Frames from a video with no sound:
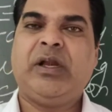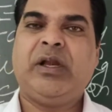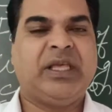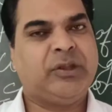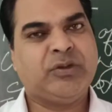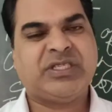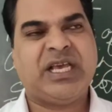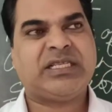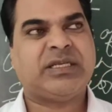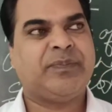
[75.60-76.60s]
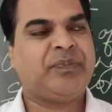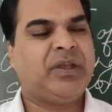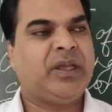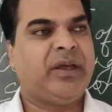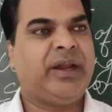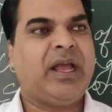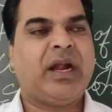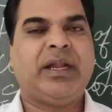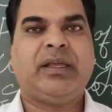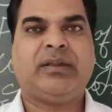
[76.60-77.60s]
enthusiasm
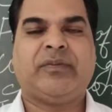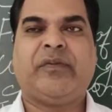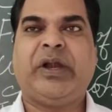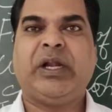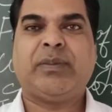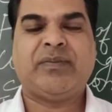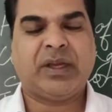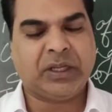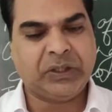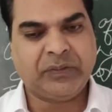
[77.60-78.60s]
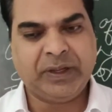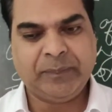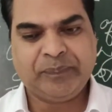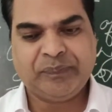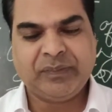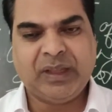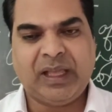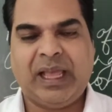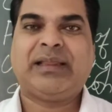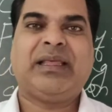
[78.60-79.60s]
regarding the freedom of the country,
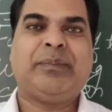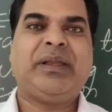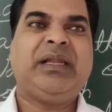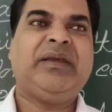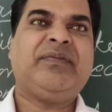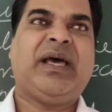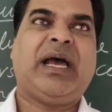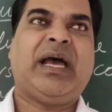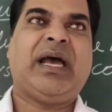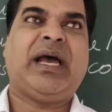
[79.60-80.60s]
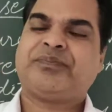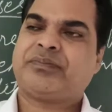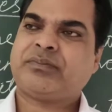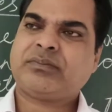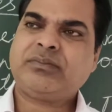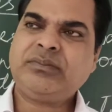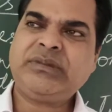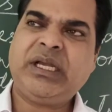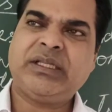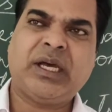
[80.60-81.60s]
and they believed that
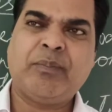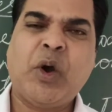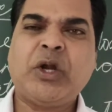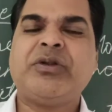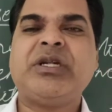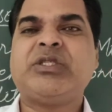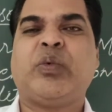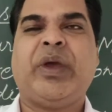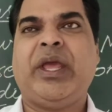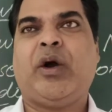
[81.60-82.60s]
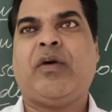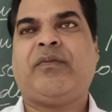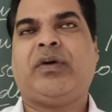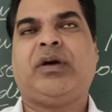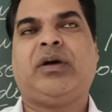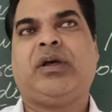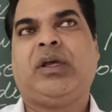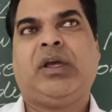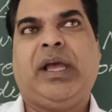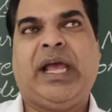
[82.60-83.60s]
the moderates' way of
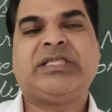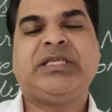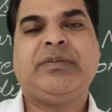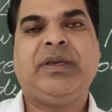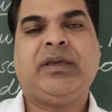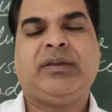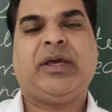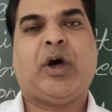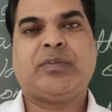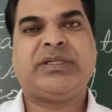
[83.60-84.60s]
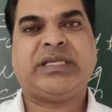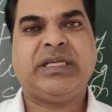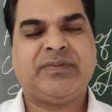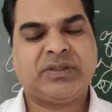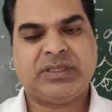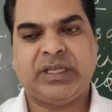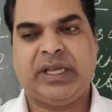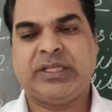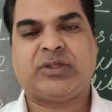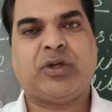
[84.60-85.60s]
achieving their objectives
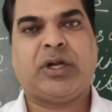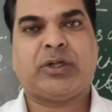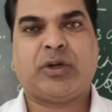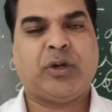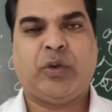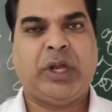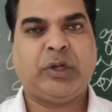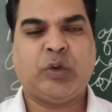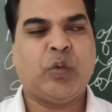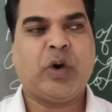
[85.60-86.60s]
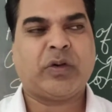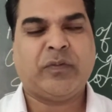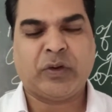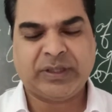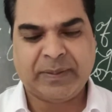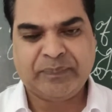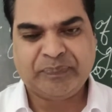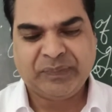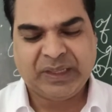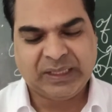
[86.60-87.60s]
is not at all going to work for them.
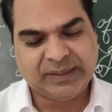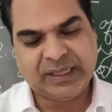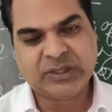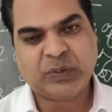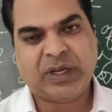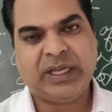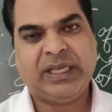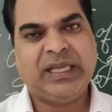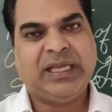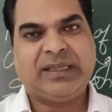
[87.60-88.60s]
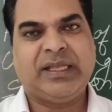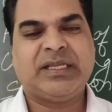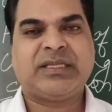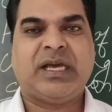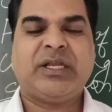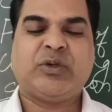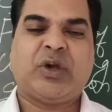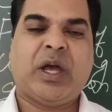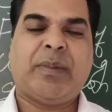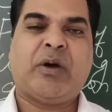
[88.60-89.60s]
That is why they decided to
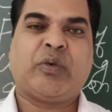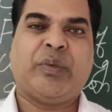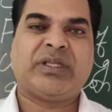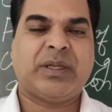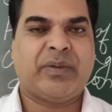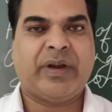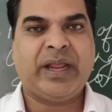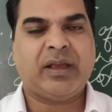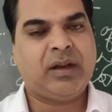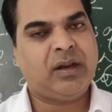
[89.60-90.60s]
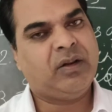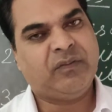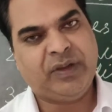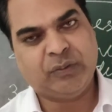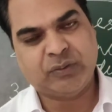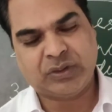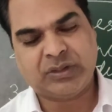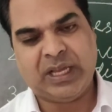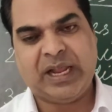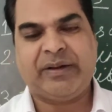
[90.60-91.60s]
come out with some radical
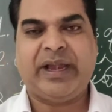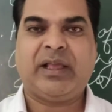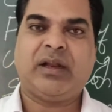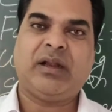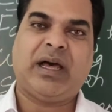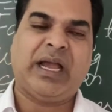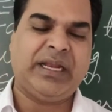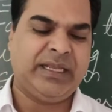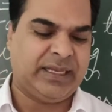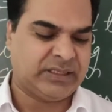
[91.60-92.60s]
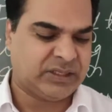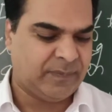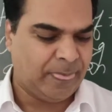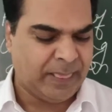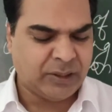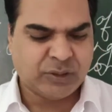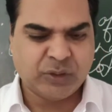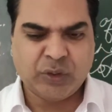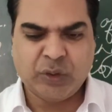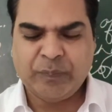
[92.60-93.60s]
views and radical ideas.
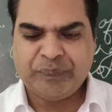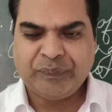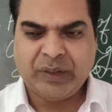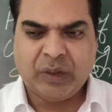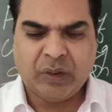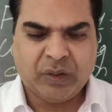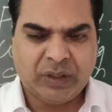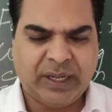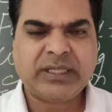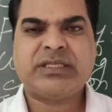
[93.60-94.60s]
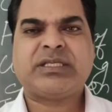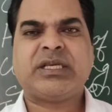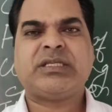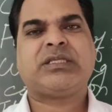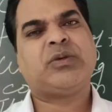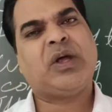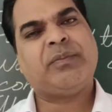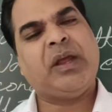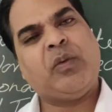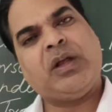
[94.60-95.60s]
So let us discuss one
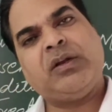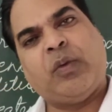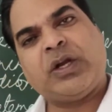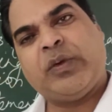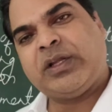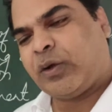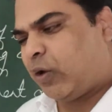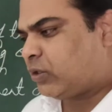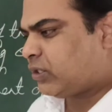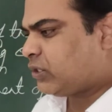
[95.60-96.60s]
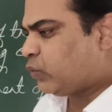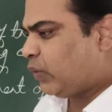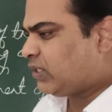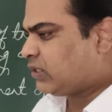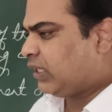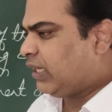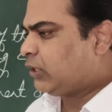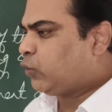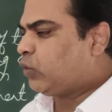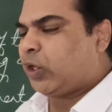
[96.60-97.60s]
by one what were the causes which
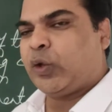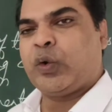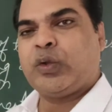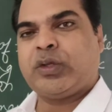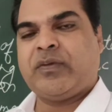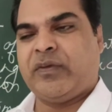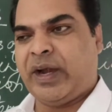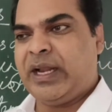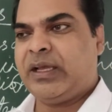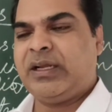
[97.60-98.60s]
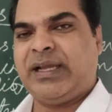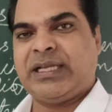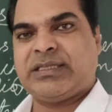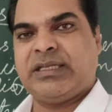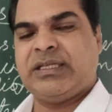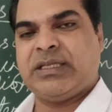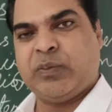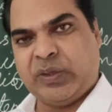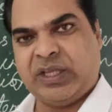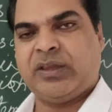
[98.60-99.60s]
led to the growth of radical
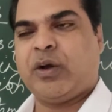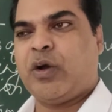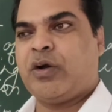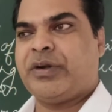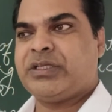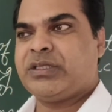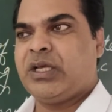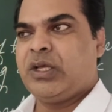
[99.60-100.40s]
nationalism within the Congress.